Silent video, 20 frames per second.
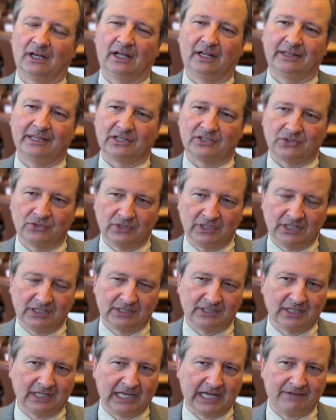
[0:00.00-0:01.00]
that you need
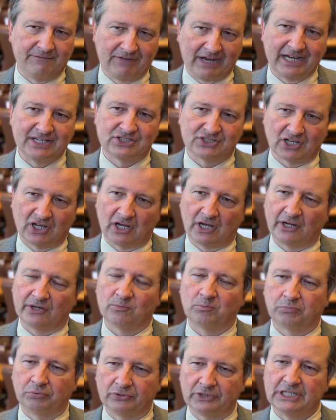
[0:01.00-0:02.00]
advice on,
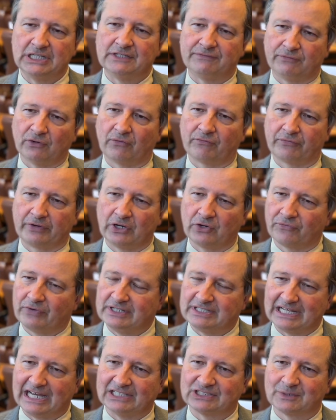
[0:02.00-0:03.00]
please feel free to
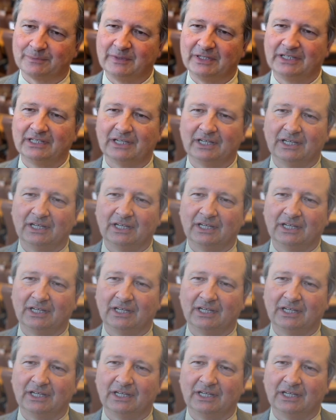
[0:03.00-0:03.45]
reach out to me.